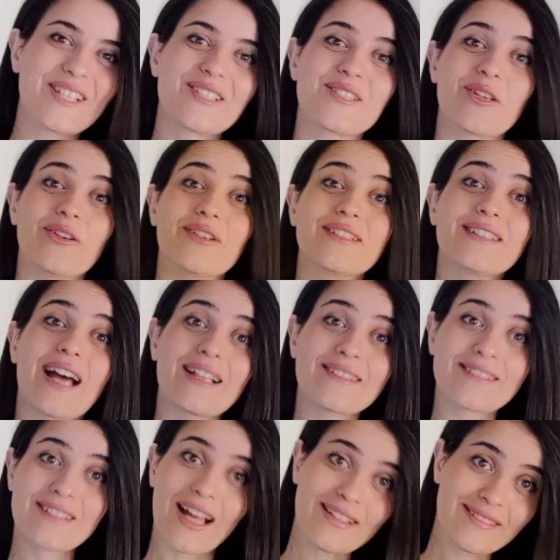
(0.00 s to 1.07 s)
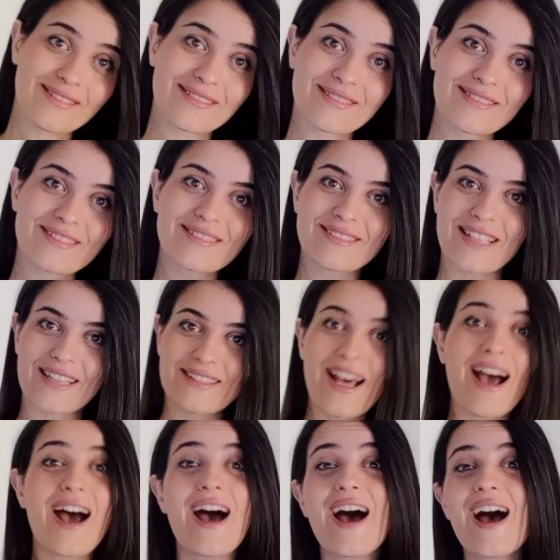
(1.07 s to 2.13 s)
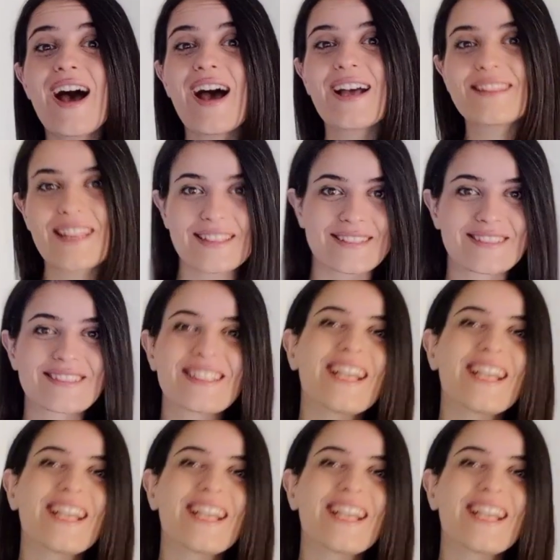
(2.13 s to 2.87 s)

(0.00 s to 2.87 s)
So tan-tan, ta-ta-tan.